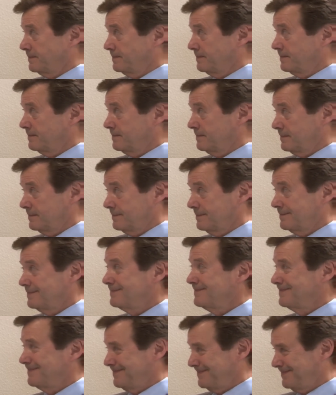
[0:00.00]

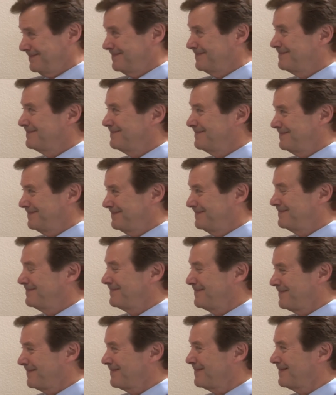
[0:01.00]

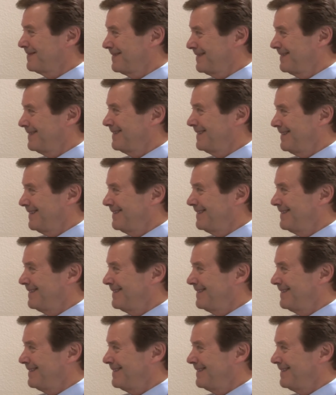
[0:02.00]
(silent)